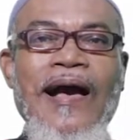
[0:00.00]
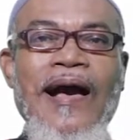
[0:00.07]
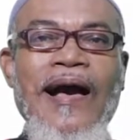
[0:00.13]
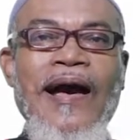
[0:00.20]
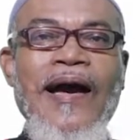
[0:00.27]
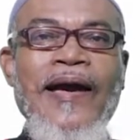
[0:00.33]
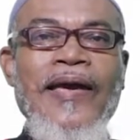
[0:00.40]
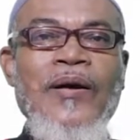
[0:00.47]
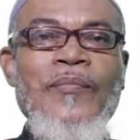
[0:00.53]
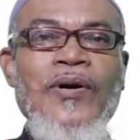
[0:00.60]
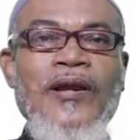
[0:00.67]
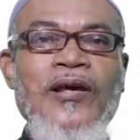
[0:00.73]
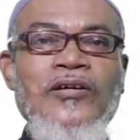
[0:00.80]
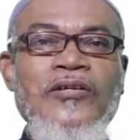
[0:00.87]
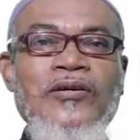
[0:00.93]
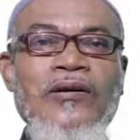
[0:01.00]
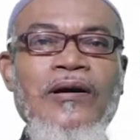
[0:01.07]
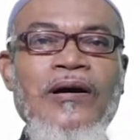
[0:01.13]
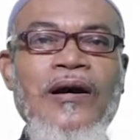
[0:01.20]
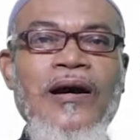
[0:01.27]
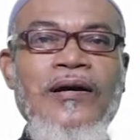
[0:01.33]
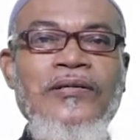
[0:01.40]
I am a
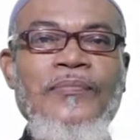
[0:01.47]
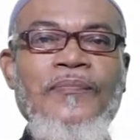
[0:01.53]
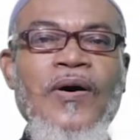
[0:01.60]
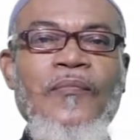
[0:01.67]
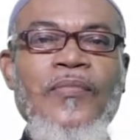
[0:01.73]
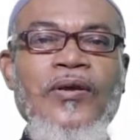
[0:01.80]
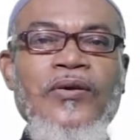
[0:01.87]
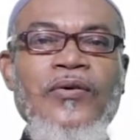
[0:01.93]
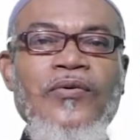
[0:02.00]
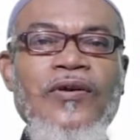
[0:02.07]
lecturer at a public